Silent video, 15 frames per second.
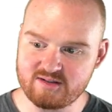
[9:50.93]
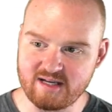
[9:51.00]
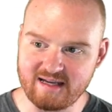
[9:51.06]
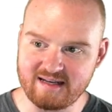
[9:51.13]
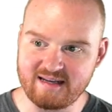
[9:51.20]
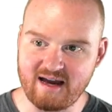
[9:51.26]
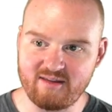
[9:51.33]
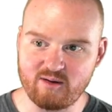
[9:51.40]

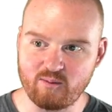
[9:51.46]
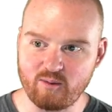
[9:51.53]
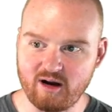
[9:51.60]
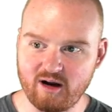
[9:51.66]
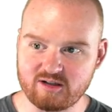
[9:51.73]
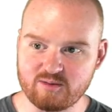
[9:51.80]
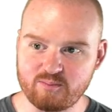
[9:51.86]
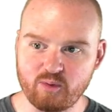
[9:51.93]
And now that we
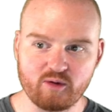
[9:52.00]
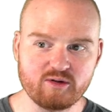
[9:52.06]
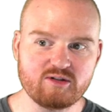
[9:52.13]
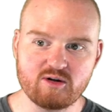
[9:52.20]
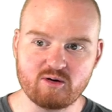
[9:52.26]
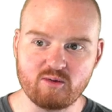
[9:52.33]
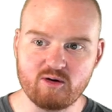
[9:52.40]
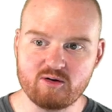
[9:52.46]
are deployed to
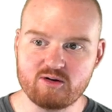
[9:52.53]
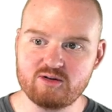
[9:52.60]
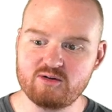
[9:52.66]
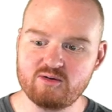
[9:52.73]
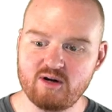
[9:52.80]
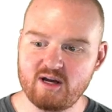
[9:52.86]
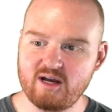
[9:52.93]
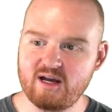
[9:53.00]

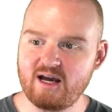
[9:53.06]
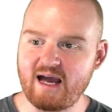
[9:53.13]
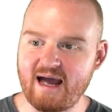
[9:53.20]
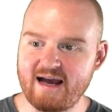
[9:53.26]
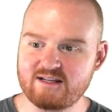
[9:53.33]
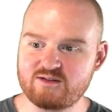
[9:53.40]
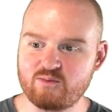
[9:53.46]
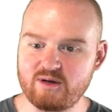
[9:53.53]
Heroku,
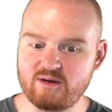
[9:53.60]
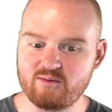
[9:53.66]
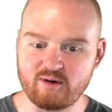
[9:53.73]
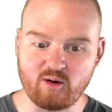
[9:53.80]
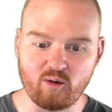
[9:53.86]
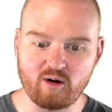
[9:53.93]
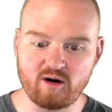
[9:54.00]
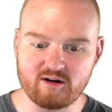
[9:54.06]
as we
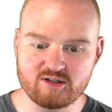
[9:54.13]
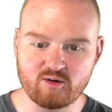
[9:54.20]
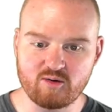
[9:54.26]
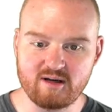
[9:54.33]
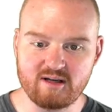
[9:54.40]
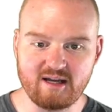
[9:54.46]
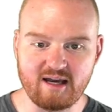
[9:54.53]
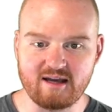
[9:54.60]
record our
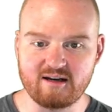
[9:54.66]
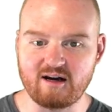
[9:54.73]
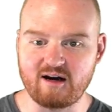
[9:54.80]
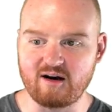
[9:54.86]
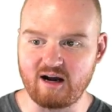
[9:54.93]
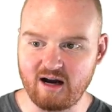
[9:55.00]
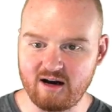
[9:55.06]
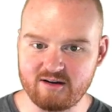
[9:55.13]
screen and
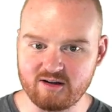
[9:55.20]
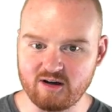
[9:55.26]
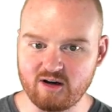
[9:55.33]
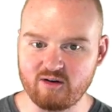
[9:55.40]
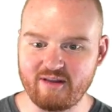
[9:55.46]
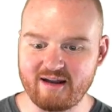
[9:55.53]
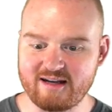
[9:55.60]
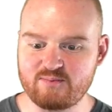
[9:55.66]
our audio,
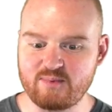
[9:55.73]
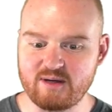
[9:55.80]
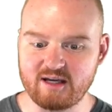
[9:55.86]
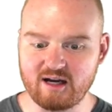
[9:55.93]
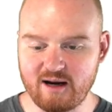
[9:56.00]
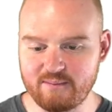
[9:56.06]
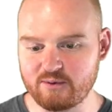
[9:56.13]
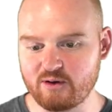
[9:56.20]
that is
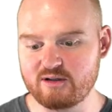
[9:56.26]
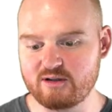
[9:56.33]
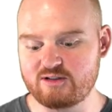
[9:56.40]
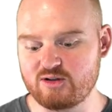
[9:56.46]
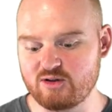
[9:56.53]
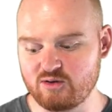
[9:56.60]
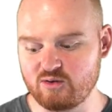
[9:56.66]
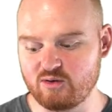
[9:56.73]
being uploaded
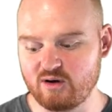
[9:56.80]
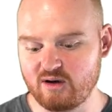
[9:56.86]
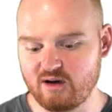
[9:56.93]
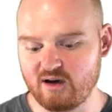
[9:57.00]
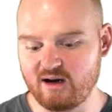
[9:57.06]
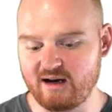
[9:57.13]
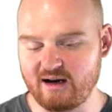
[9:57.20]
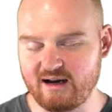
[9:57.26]
to
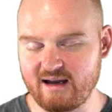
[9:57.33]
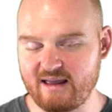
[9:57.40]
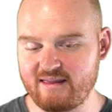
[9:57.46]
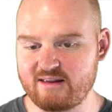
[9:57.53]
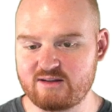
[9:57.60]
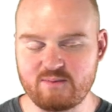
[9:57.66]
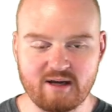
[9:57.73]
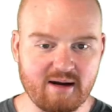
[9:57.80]
uh,
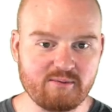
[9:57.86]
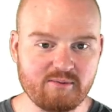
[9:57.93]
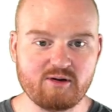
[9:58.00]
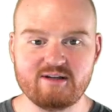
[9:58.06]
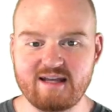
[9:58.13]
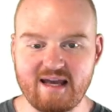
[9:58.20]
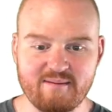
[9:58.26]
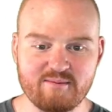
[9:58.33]
that's being
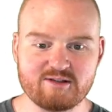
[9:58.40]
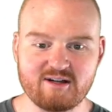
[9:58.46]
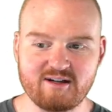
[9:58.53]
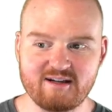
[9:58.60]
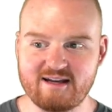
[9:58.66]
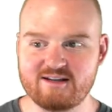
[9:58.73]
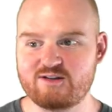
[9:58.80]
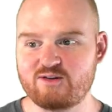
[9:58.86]
uploaded to Amazon
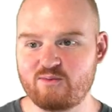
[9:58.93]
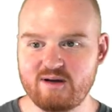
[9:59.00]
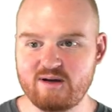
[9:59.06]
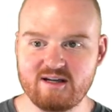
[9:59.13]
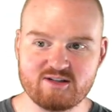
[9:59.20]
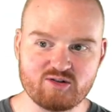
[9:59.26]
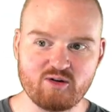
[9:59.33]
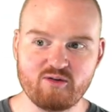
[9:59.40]

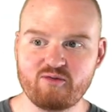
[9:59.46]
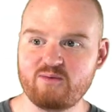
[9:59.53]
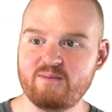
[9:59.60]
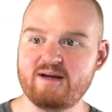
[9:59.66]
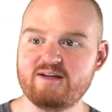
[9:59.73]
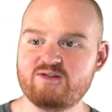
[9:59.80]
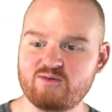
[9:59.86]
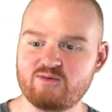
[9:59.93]
S3, served from
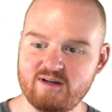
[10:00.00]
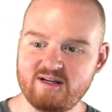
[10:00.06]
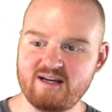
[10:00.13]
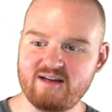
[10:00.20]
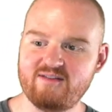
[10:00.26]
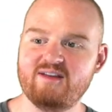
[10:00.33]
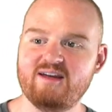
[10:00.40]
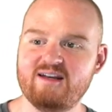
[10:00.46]
S3,
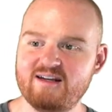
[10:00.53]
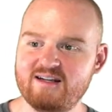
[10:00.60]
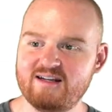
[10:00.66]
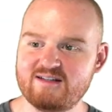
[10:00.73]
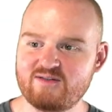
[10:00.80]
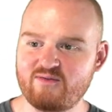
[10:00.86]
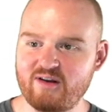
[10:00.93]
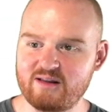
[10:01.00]
and then
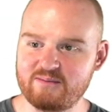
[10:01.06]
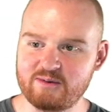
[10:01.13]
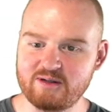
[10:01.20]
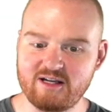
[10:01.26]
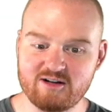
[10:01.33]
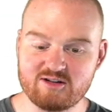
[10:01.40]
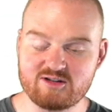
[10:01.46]
is available here.